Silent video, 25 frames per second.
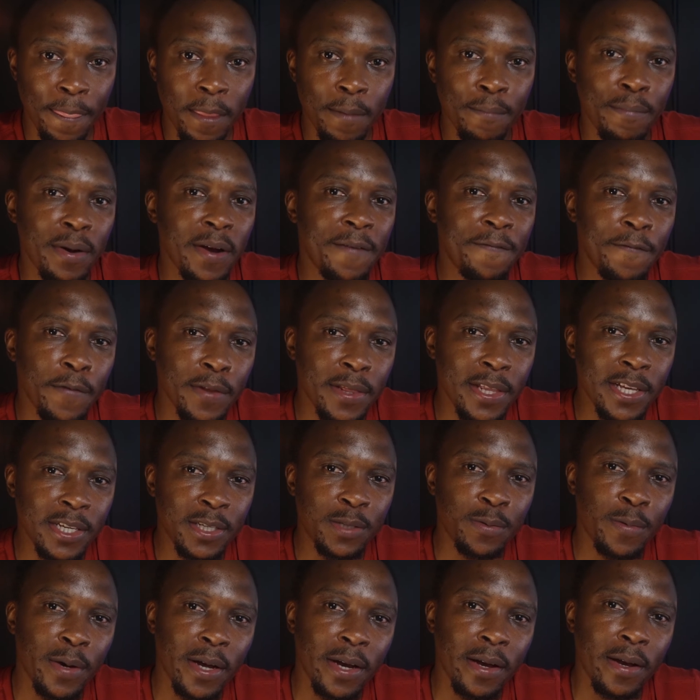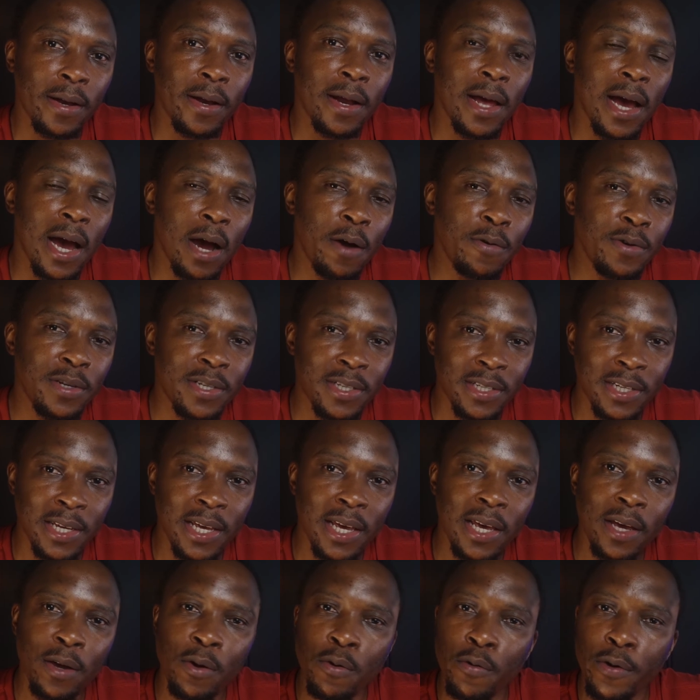But for this one, I would
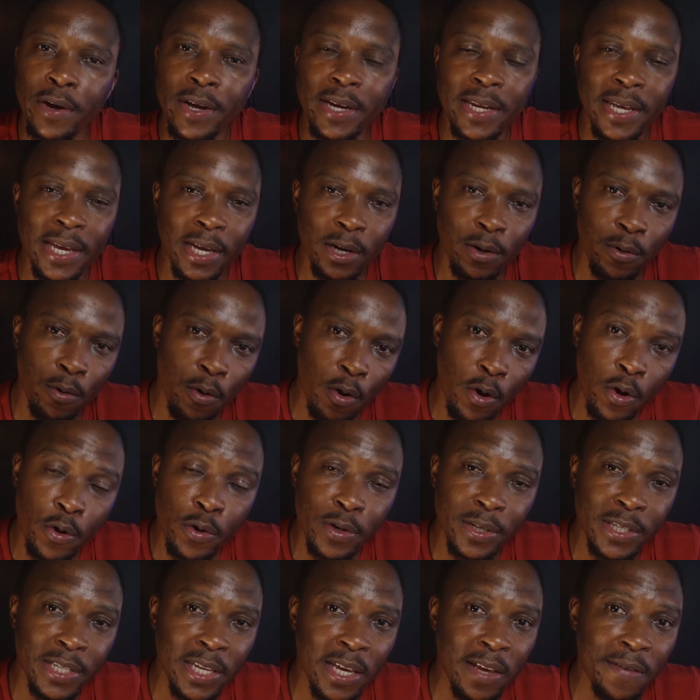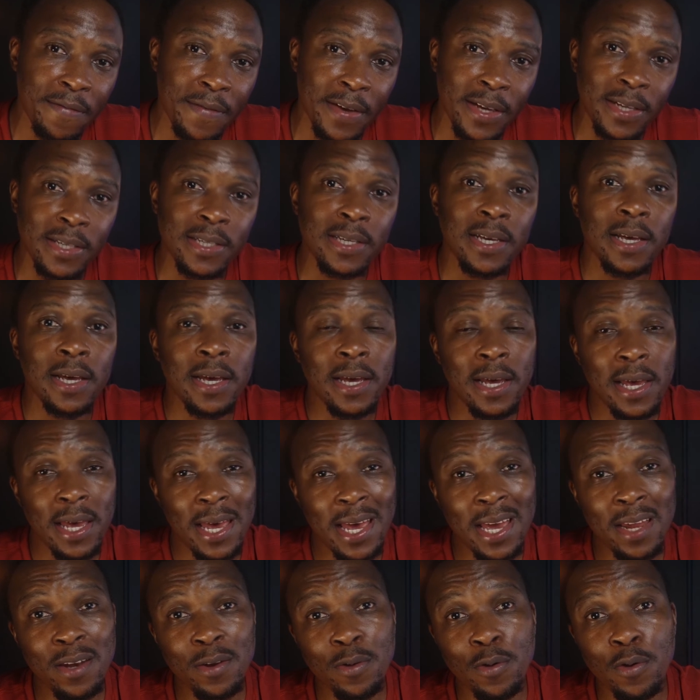say go and get all your savings
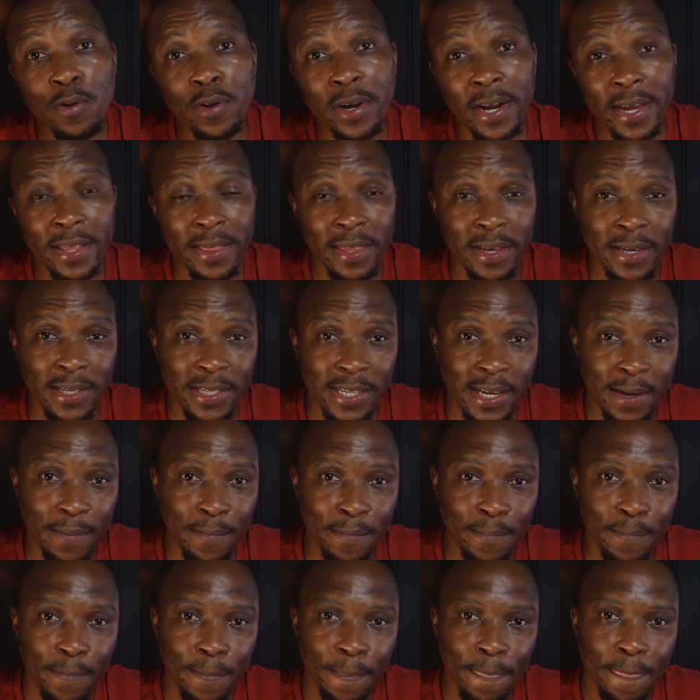and go write the exam.